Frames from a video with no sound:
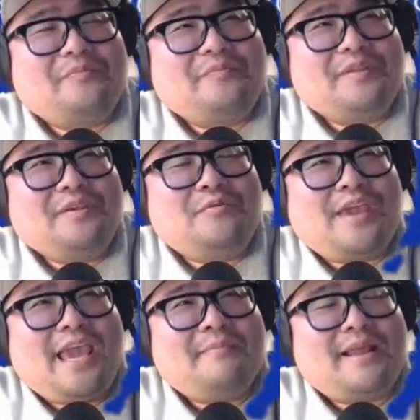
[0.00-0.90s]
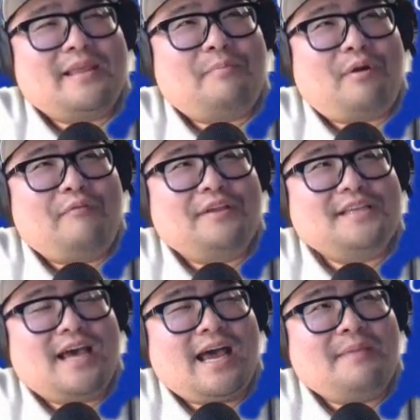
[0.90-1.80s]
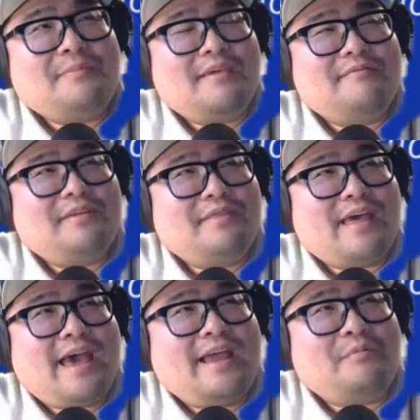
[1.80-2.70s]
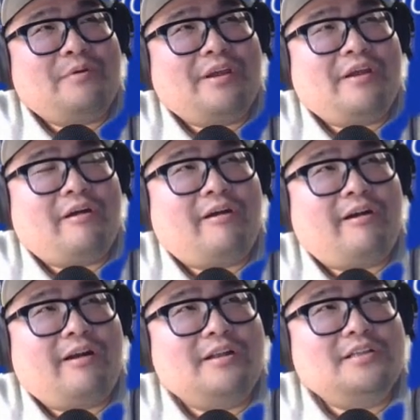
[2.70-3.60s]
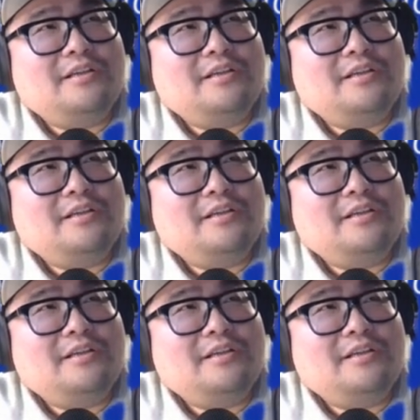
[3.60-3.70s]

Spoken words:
you came at the perfect time given that we are